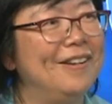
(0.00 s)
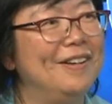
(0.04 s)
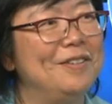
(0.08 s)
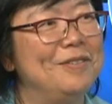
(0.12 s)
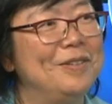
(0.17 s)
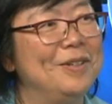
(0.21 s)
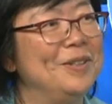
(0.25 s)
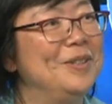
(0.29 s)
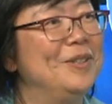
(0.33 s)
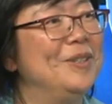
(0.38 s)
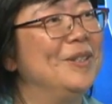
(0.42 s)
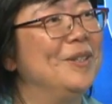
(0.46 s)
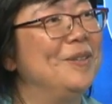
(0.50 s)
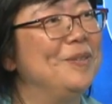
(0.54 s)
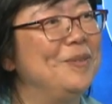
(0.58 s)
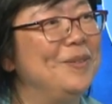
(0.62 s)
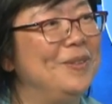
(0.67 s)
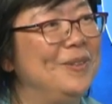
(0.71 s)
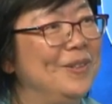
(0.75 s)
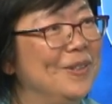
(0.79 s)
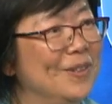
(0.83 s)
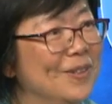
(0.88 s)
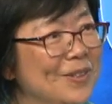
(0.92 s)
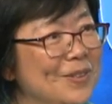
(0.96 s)
and I fell in love
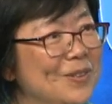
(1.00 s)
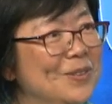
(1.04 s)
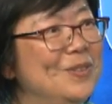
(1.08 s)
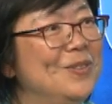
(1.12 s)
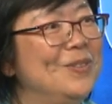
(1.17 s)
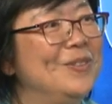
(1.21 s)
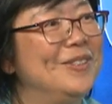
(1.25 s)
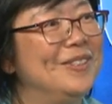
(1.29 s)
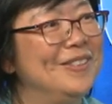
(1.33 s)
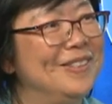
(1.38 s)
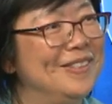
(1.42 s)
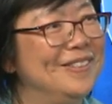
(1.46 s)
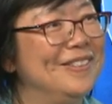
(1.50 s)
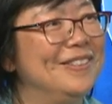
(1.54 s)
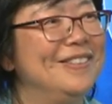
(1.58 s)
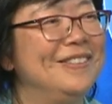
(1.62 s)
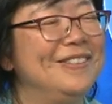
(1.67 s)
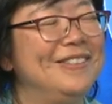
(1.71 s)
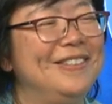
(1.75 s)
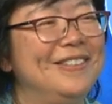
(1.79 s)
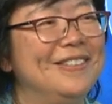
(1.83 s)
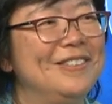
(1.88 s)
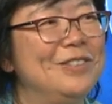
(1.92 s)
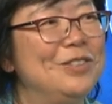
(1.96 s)
with the erhu,
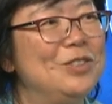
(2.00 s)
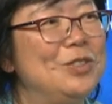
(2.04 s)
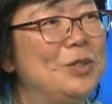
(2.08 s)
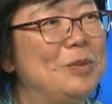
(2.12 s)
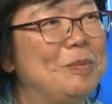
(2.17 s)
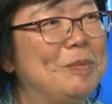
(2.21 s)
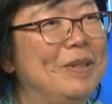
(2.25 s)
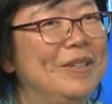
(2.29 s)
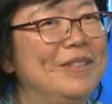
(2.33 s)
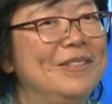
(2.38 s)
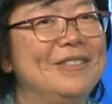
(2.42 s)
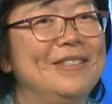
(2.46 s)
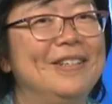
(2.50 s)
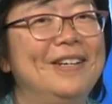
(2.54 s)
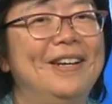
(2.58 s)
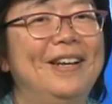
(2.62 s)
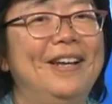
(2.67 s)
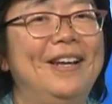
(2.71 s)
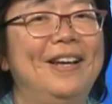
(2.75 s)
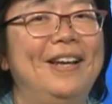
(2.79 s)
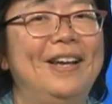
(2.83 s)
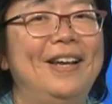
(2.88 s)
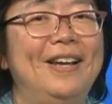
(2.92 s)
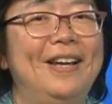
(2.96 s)
the
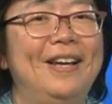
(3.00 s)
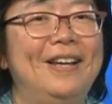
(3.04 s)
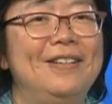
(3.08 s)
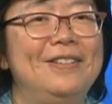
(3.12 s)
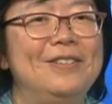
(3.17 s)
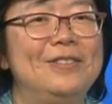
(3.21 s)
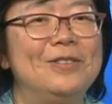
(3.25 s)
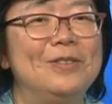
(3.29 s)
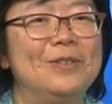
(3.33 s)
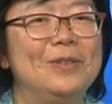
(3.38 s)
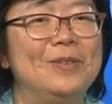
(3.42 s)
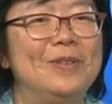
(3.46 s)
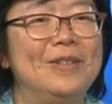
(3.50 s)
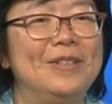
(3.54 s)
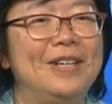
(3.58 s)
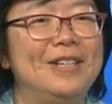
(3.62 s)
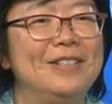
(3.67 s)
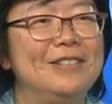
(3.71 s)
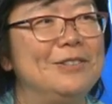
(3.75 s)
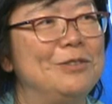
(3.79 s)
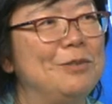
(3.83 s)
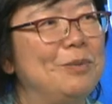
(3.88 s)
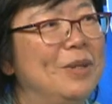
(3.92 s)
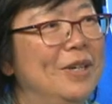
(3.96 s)
instrument.And so
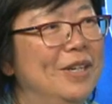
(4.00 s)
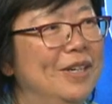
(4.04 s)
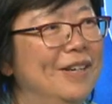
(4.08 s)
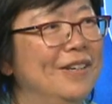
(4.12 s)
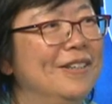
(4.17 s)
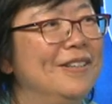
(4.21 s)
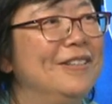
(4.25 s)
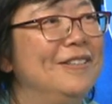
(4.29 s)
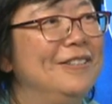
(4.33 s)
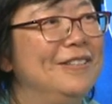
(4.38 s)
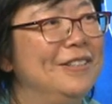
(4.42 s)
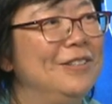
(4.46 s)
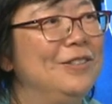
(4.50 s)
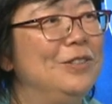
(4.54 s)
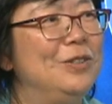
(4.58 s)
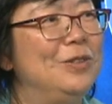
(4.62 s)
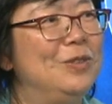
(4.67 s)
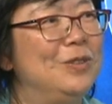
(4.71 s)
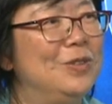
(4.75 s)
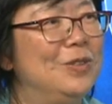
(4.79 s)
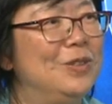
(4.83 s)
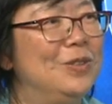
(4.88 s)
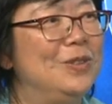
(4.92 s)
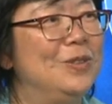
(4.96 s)
that's why I
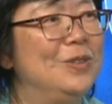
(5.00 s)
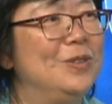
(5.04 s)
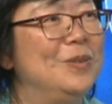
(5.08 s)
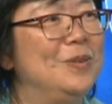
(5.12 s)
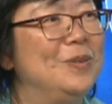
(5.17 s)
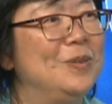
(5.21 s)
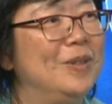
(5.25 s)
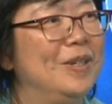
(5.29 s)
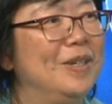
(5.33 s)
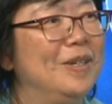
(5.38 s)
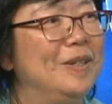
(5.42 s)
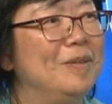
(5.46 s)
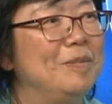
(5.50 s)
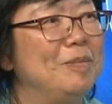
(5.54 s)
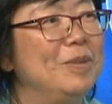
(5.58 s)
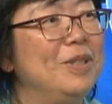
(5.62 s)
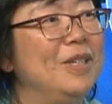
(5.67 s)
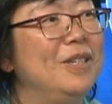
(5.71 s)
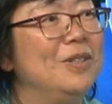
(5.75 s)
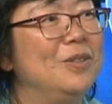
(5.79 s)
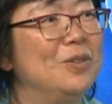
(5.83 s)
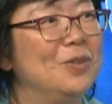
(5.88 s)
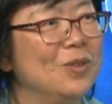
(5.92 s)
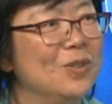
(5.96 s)
continue to
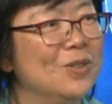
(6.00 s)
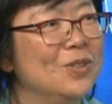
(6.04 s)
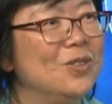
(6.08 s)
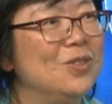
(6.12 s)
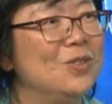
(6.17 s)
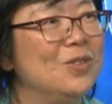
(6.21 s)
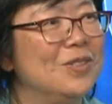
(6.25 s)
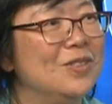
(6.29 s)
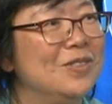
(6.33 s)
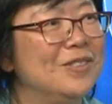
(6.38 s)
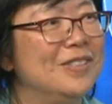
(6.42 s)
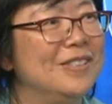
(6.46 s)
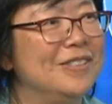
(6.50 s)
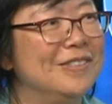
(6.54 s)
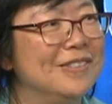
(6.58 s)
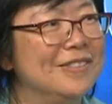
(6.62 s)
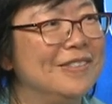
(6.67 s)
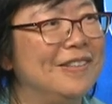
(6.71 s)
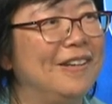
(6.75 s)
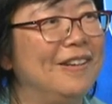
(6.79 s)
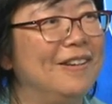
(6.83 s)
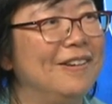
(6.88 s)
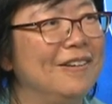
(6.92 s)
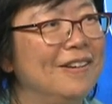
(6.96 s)
play in orchestra since
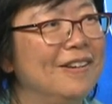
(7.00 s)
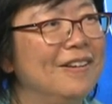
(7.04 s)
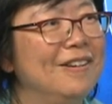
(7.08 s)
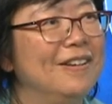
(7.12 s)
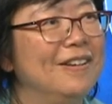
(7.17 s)
then.